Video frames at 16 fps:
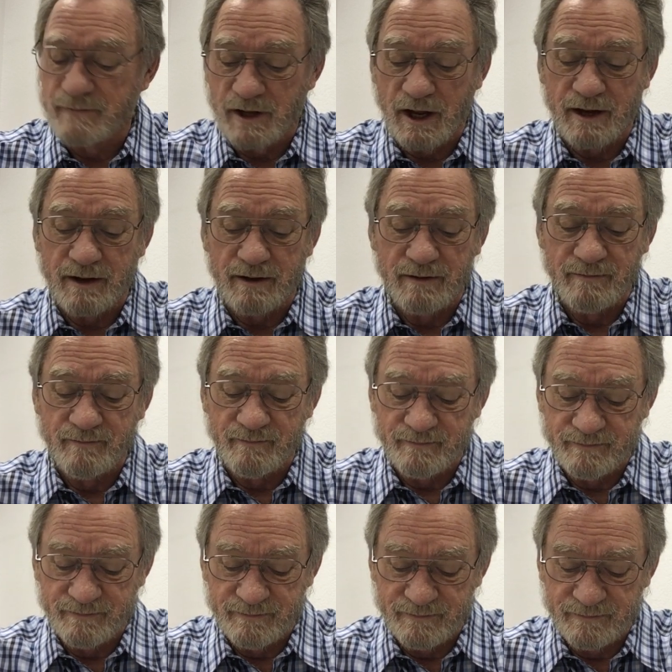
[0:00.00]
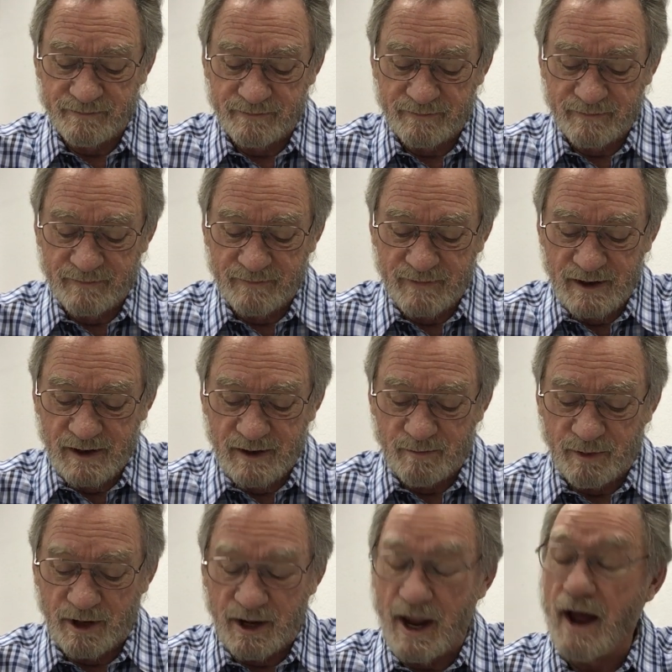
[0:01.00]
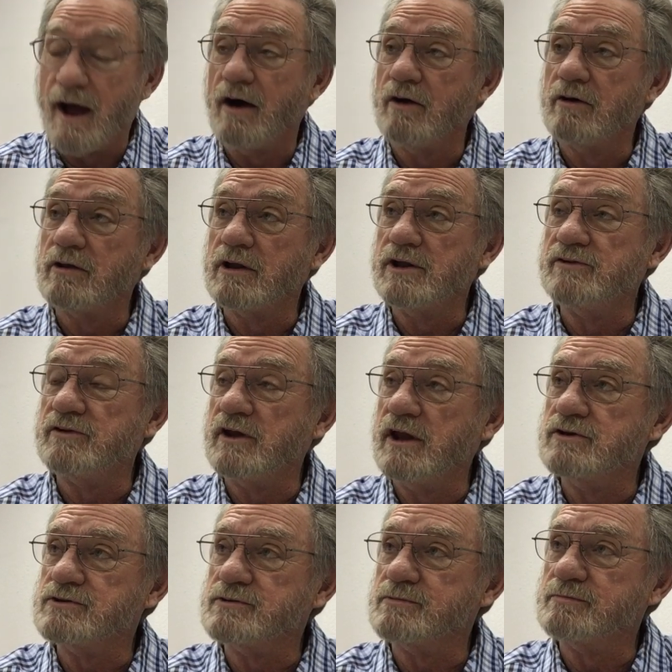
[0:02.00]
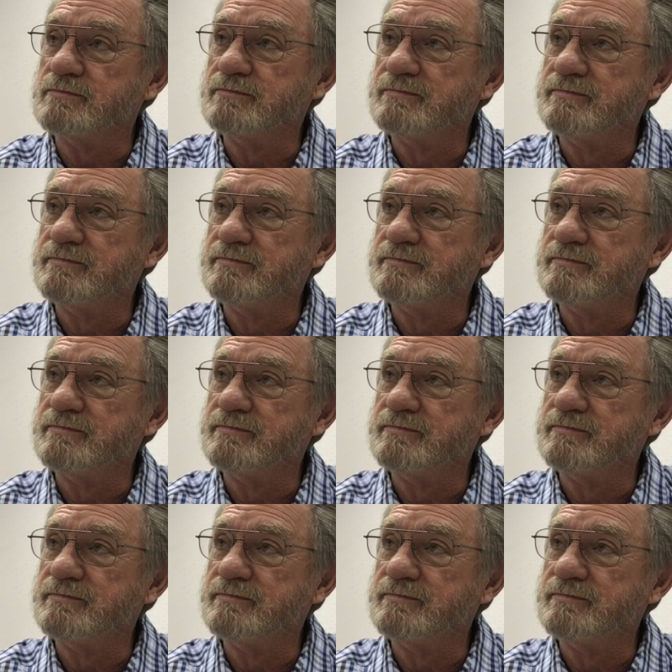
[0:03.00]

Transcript: okay? But now he's in Egypt.